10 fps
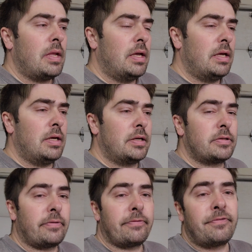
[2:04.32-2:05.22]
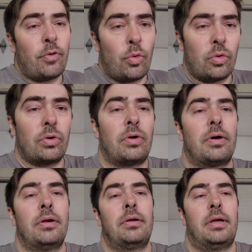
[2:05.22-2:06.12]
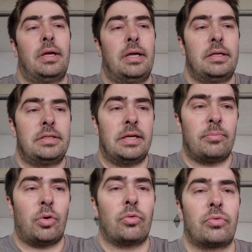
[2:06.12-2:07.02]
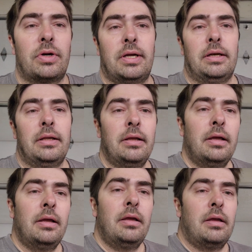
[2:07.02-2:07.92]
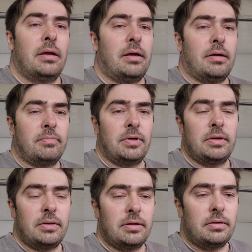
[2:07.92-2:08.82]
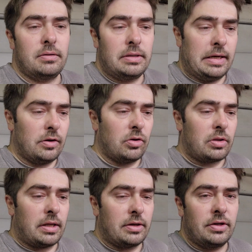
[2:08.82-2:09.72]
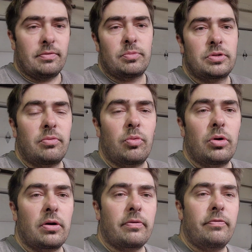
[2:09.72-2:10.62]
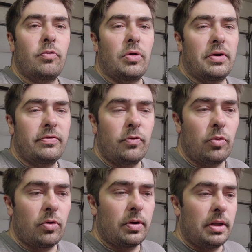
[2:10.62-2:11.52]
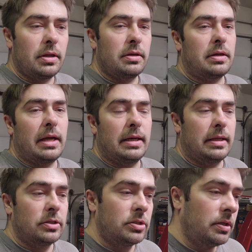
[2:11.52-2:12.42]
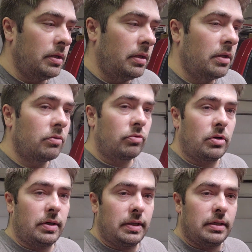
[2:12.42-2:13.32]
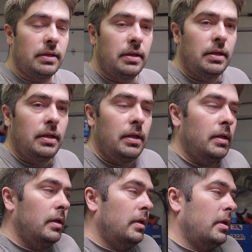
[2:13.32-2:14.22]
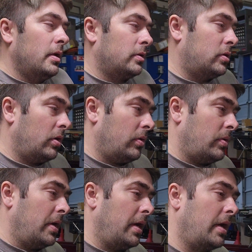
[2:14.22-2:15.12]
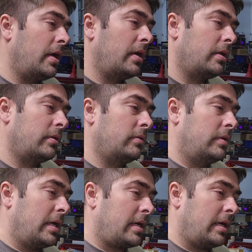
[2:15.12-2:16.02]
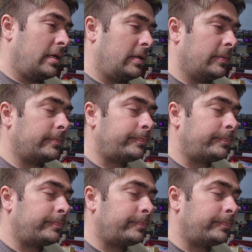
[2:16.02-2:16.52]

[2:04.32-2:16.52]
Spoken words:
is for a 10 bolt rear end. Didn't look like none of them was going to work for a Ford 9-inch rear end. So that kind